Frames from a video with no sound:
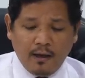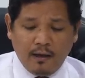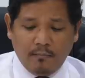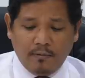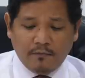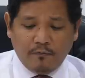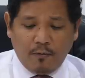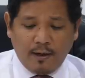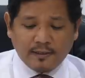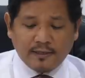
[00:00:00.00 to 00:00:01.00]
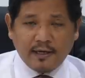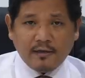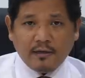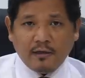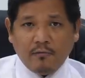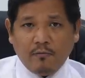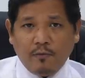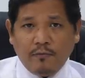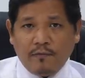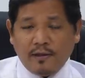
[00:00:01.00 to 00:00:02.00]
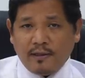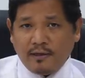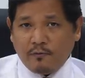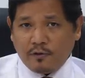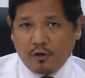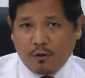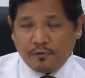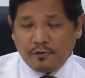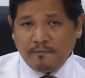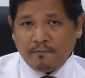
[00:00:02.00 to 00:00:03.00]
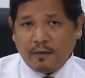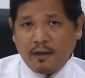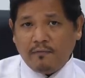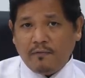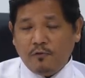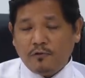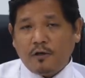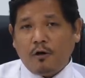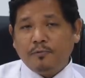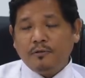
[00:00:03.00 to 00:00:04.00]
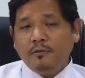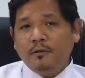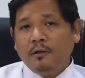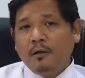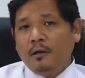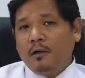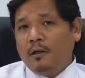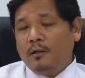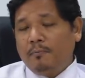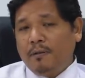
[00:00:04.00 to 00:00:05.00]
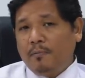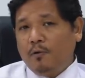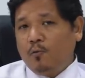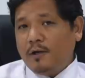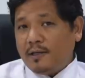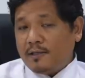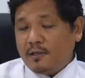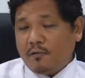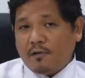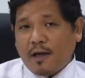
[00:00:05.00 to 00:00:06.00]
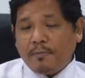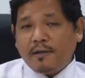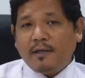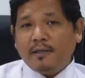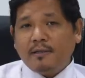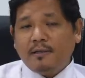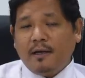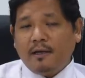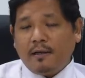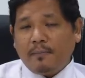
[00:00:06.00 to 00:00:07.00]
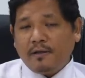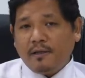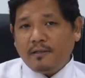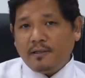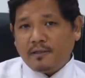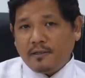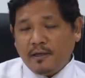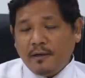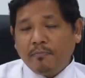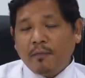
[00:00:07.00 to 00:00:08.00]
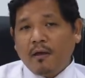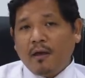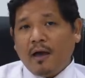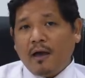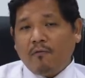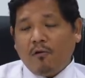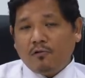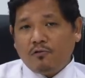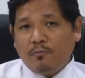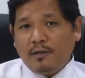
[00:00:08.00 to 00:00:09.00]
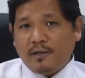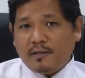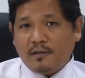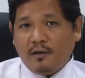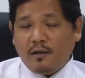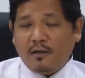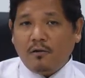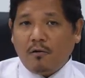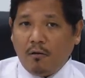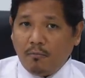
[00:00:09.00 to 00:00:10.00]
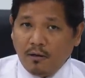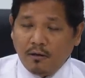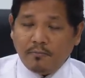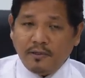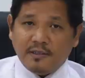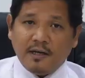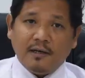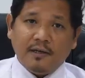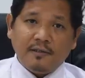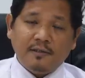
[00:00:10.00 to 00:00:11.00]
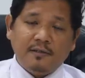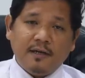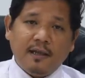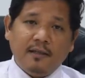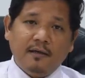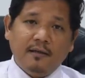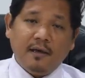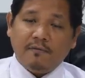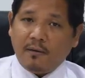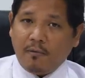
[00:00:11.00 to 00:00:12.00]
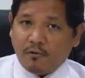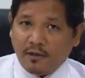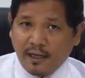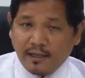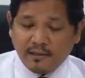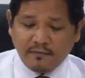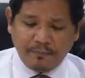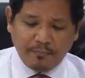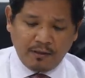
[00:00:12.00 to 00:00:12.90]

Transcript: But from our side, we felt that it was an option, and we've used that option. The people who were tested on the rapid kits yesterday have also been tested under normal PCR tests, and they have come out negative.